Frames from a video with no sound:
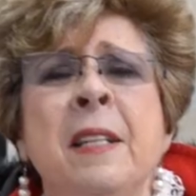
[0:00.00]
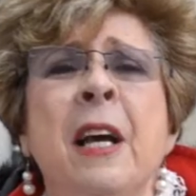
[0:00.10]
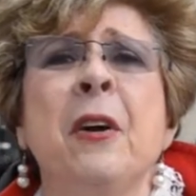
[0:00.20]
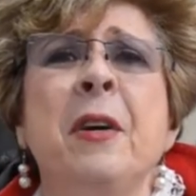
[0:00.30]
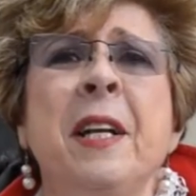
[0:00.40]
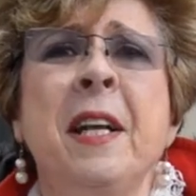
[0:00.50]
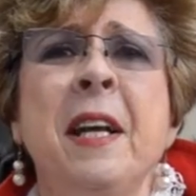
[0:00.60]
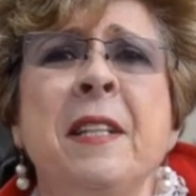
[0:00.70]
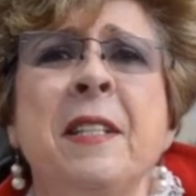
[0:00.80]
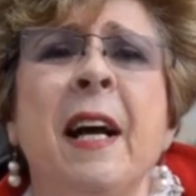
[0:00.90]
So it
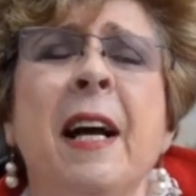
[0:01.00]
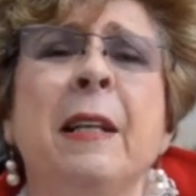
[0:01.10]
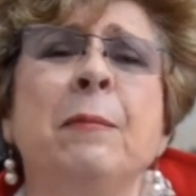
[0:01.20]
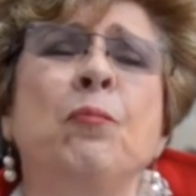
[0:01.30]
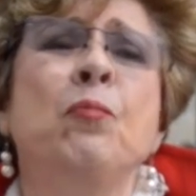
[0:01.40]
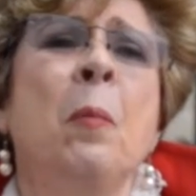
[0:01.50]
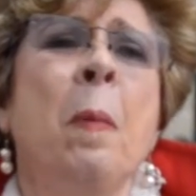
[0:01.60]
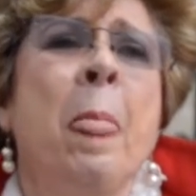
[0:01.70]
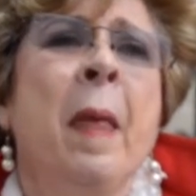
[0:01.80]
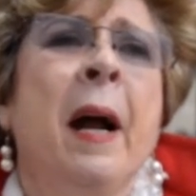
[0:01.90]
is
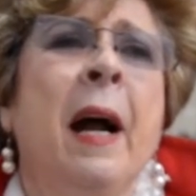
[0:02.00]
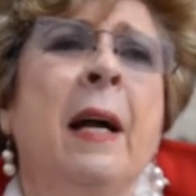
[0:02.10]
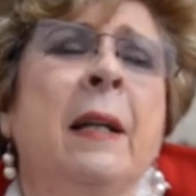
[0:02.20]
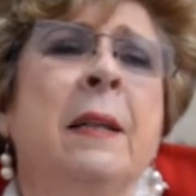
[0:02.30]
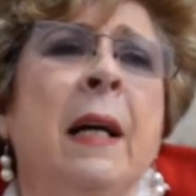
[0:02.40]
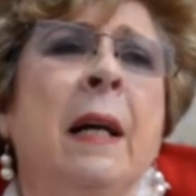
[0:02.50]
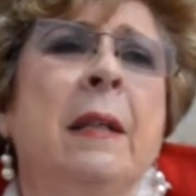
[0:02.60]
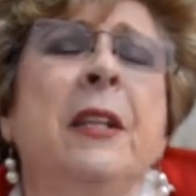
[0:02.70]
a